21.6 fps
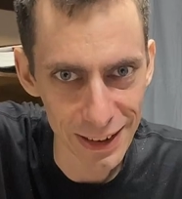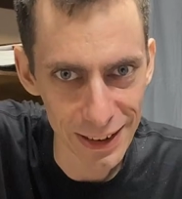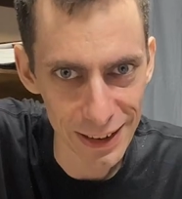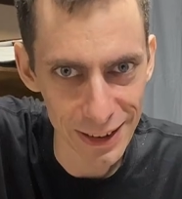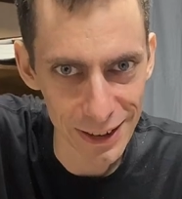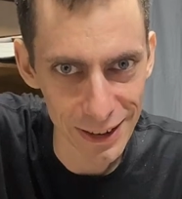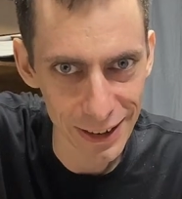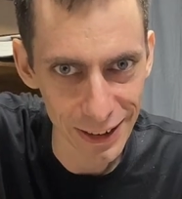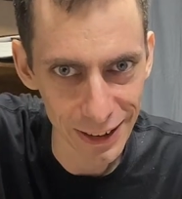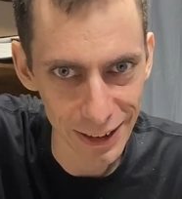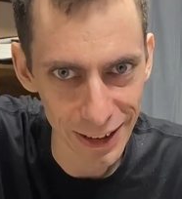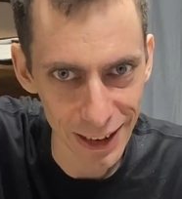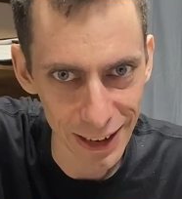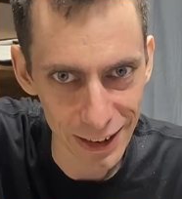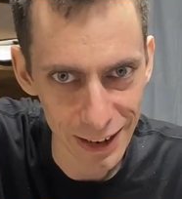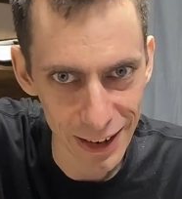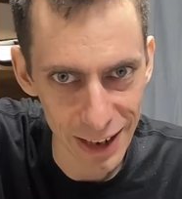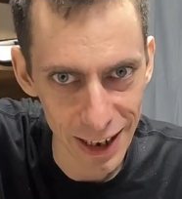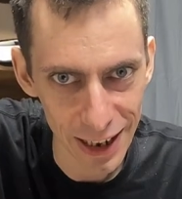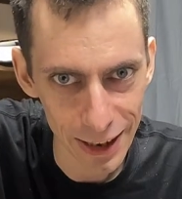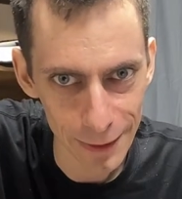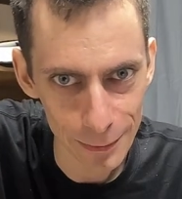is
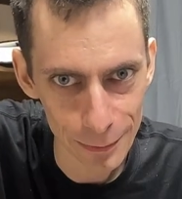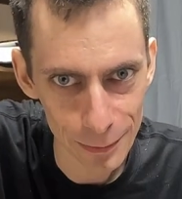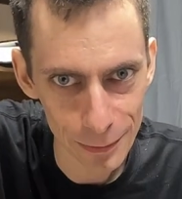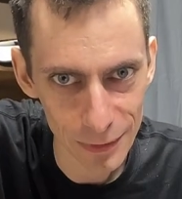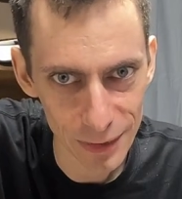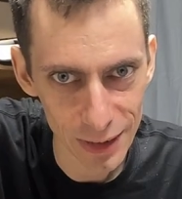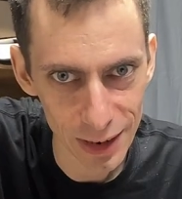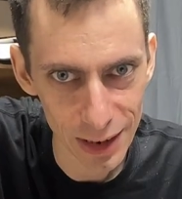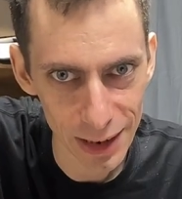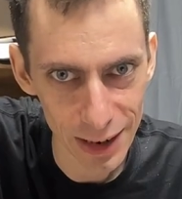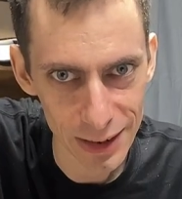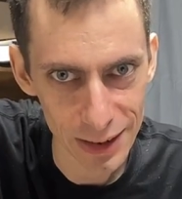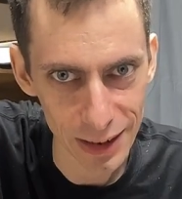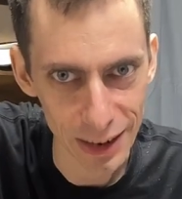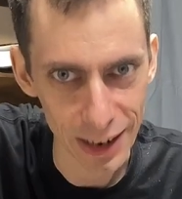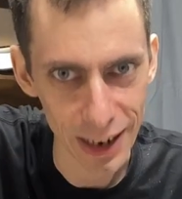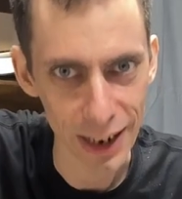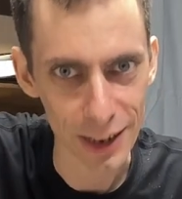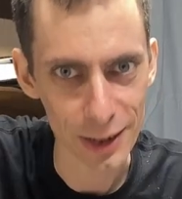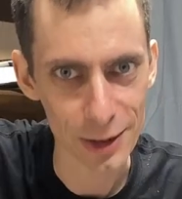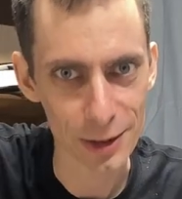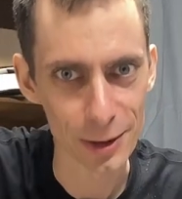like that. He's a
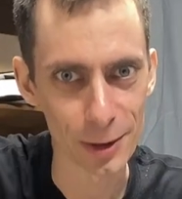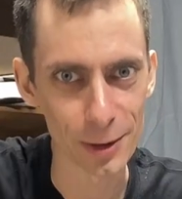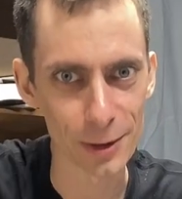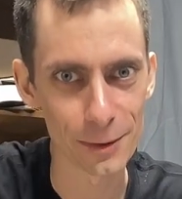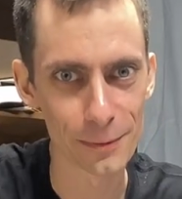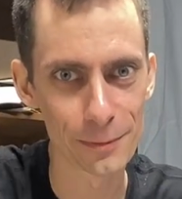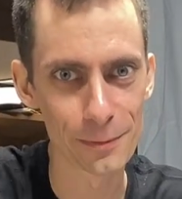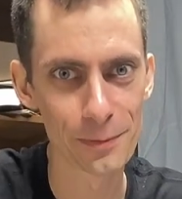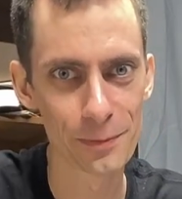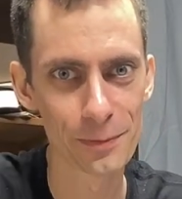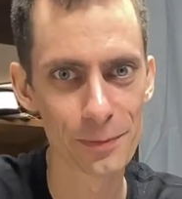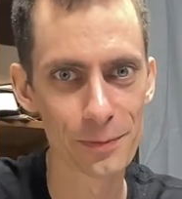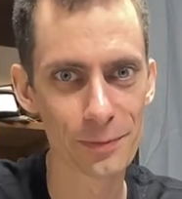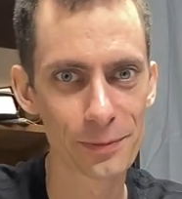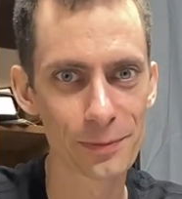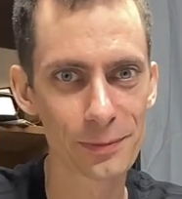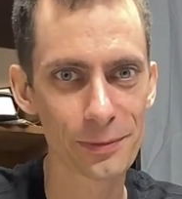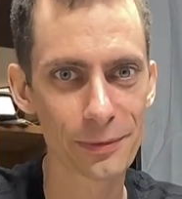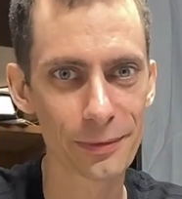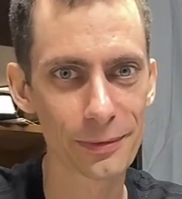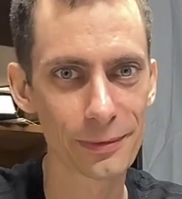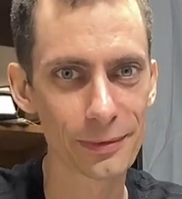Cancer.
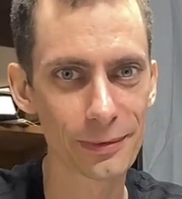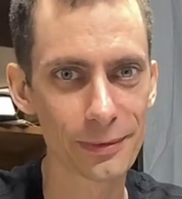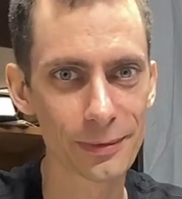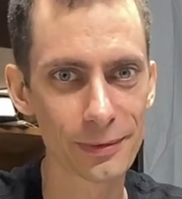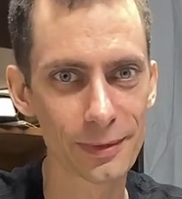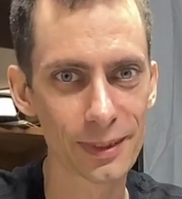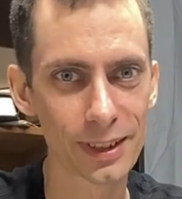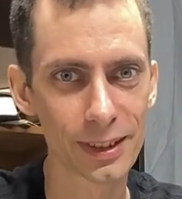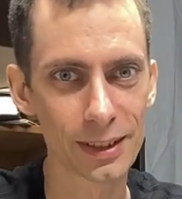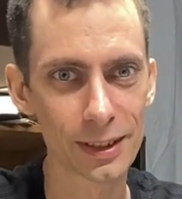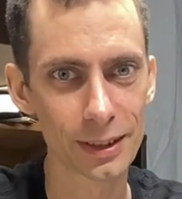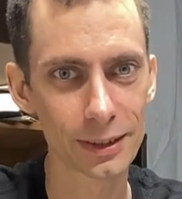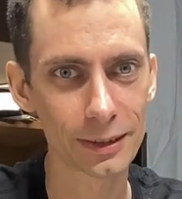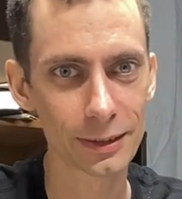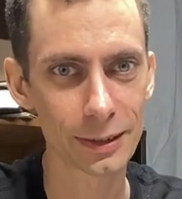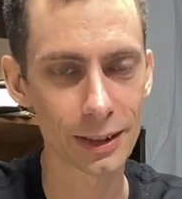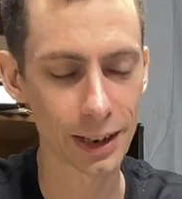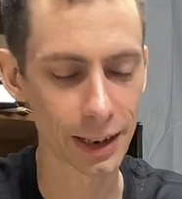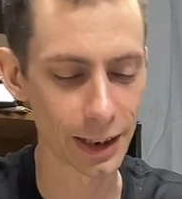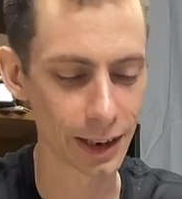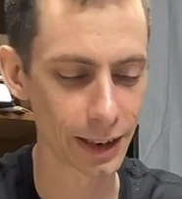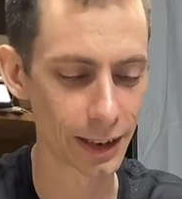
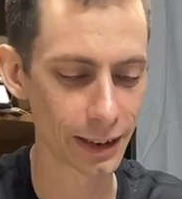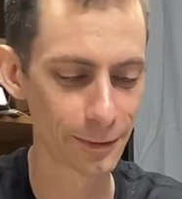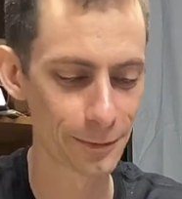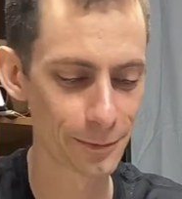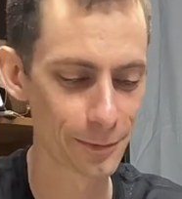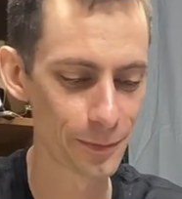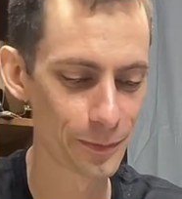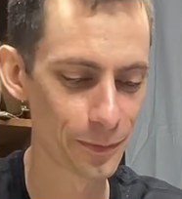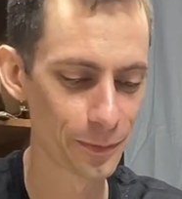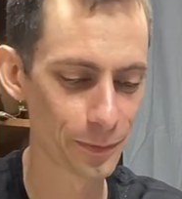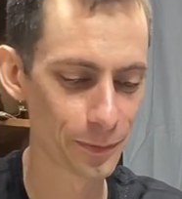Okay.